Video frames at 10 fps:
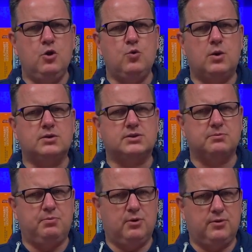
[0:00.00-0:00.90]
who want to
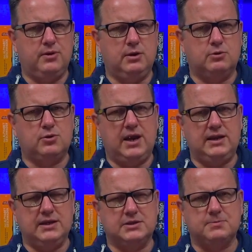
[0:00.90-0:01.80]
support the
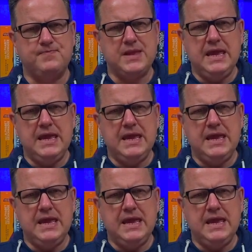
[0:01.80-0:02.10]
Ukrainians.